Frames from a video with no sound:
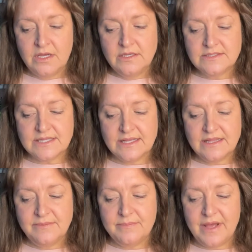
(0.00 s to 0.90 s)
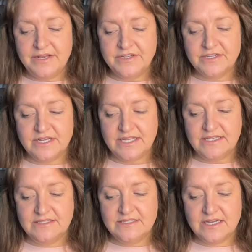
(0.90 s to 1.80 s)
Slightly bend your
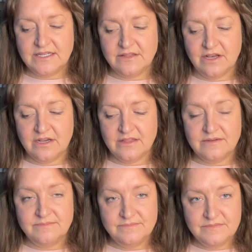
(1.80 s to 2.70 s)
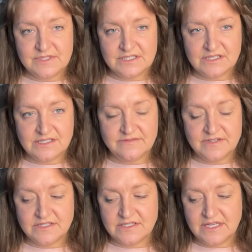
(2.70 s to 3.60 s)
knees to unlock them. This is if
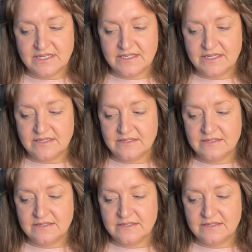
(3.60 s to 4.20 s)
you're standing.